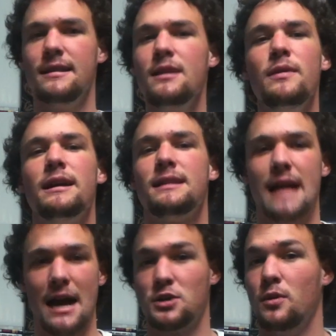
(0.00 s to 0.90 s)
Then we get to
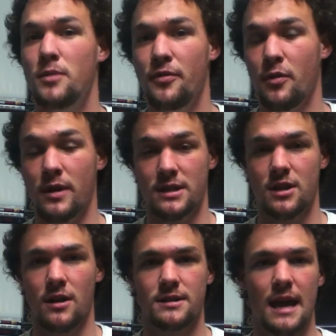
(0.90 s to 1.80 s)
the actual movie when it
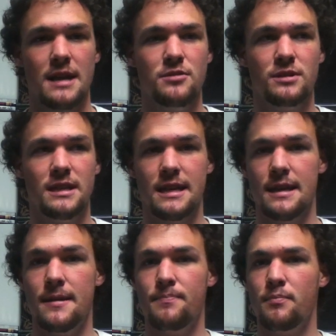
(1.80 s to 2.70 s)
starts, and you
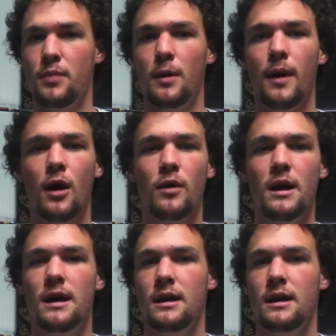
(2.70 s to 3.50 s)
see Bilbo